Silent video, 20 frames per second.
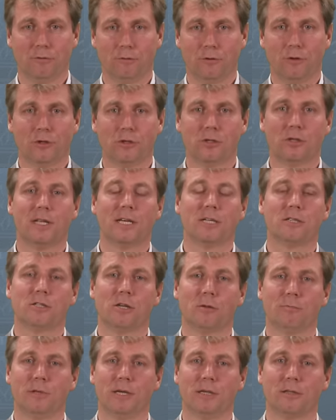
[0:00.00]
as first test
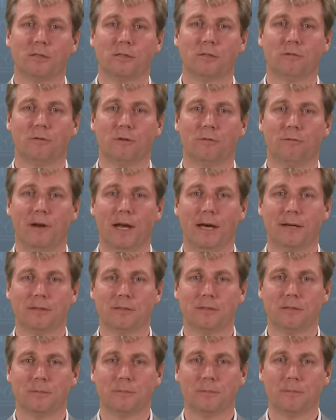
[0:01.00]
subjects for
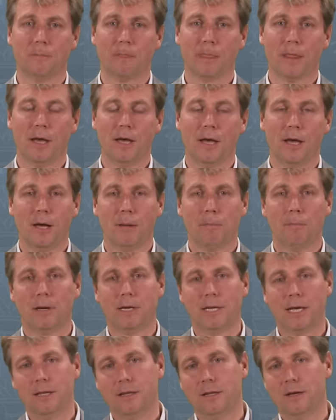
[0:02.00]
flight.
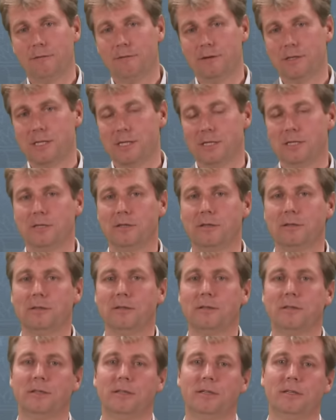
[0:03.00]
But then a physician
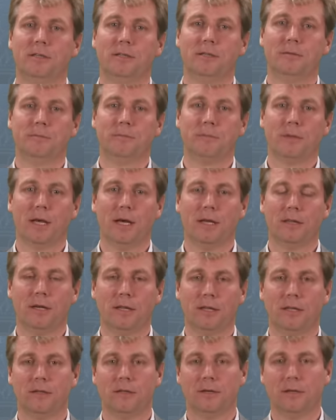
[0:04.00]
and